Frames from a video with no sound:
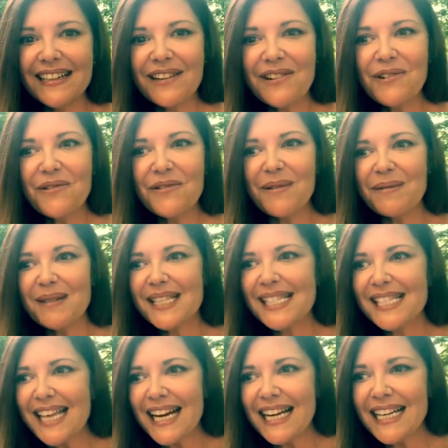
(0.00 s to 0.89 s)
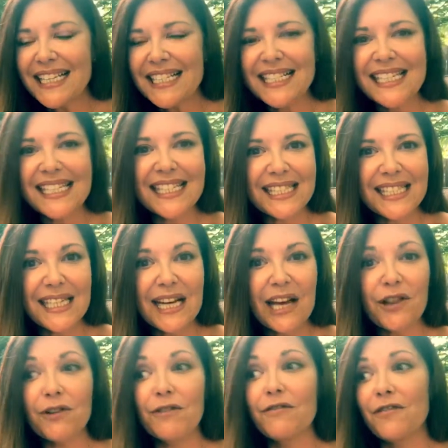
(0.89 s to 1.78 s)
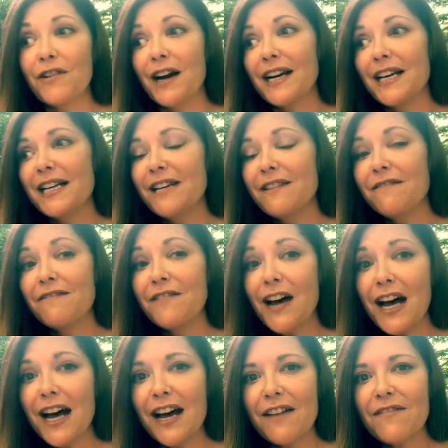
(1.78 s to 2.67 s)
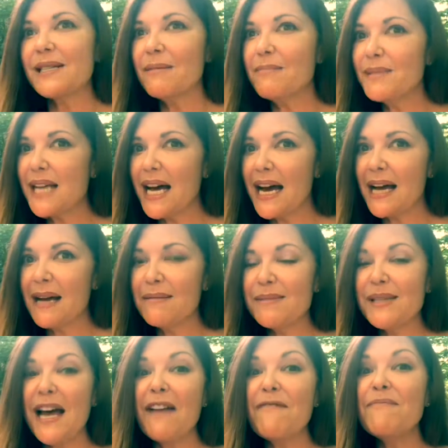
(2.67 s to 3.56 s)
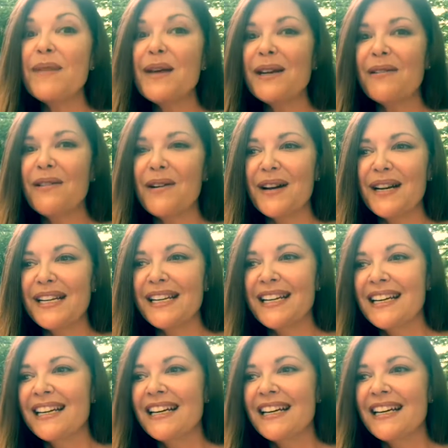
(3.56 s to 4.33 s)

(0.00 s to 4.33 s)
Oh, I'm excited to get together Friday at five. Sometimes I've been on,